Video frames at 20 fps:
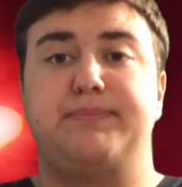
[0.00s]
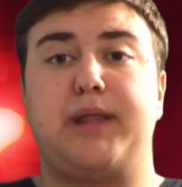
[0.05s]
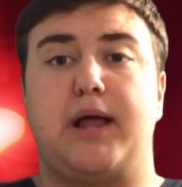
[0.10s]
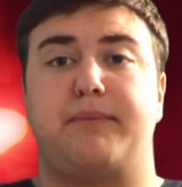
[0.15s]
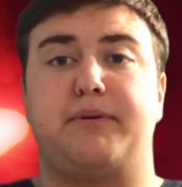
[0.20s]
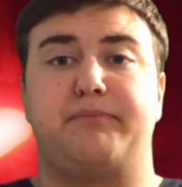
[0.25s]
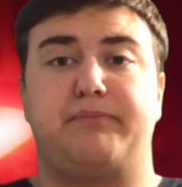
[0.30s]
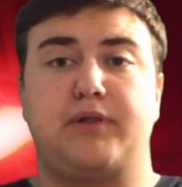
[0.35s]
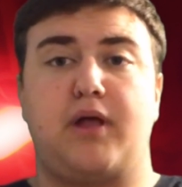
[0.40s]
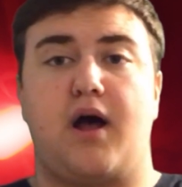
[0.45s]
blah,
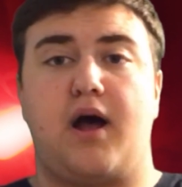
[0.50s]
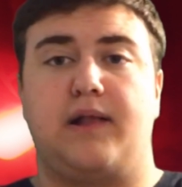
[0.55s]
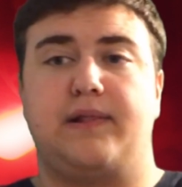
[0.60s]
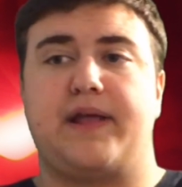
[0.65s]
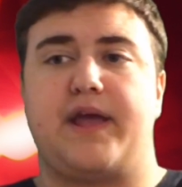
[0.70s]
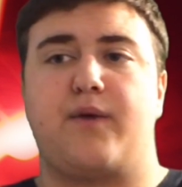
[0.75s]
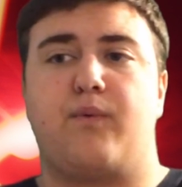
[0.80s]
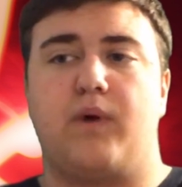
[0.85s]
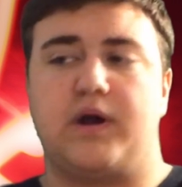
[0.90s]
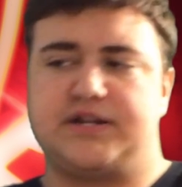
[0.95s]
blah, blah,
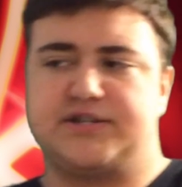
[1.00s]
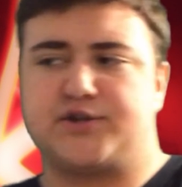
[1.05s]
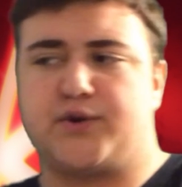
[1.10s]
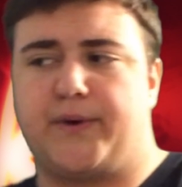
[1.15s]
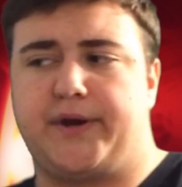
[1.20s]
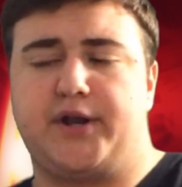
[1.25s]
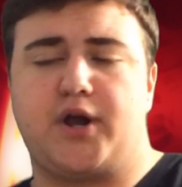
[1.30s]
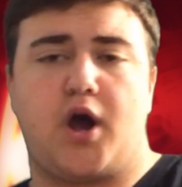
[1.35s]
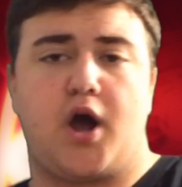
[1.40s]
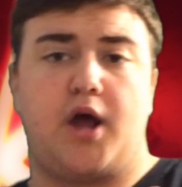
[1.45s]
like what is
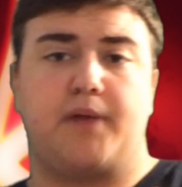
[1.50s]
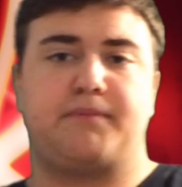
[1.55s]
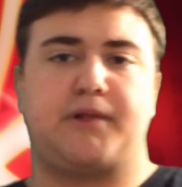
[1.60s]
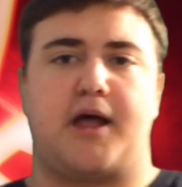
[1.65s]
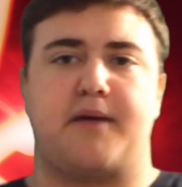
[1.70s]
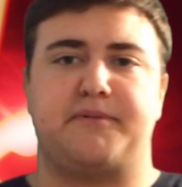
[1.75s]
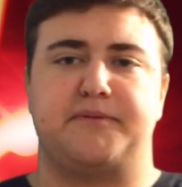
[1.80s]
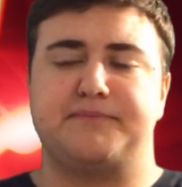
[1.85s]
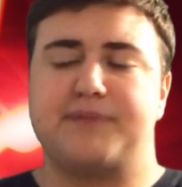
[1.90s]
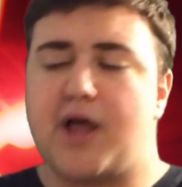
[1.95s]
going on,
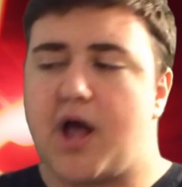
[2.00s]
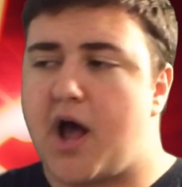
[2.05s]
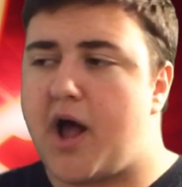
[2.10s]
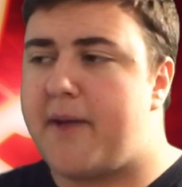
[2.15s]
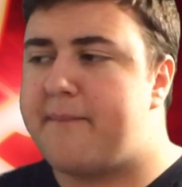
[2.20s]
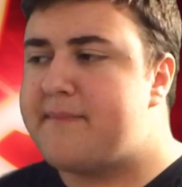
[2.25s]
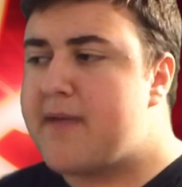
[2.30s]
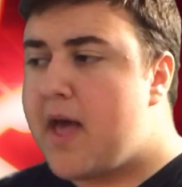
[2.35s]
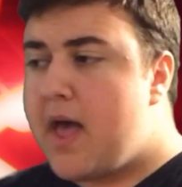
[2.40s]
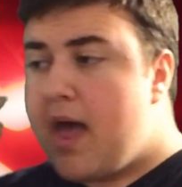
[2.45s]
blah, blah,
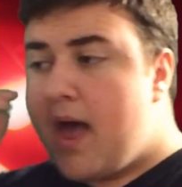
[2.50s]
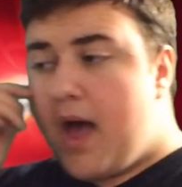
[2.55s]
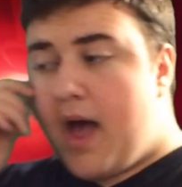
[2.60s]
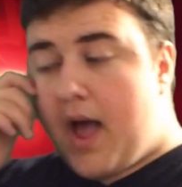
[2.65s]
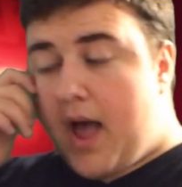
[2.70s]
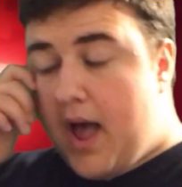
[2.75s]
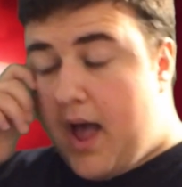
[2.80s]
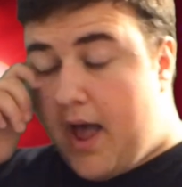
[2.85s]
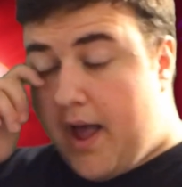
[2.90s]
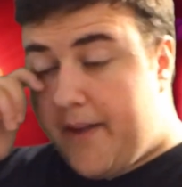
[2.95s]

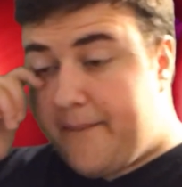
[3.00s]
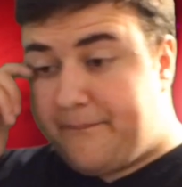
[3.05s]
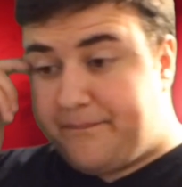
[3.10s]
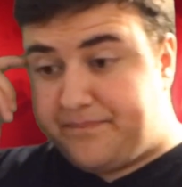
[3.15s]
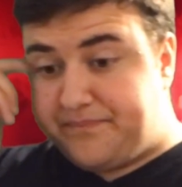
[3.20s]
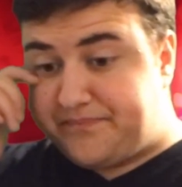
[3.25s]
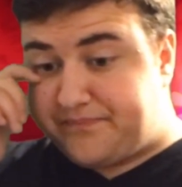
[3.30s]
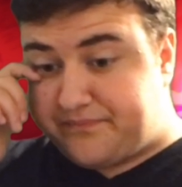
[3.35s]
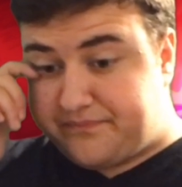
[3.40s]
blah.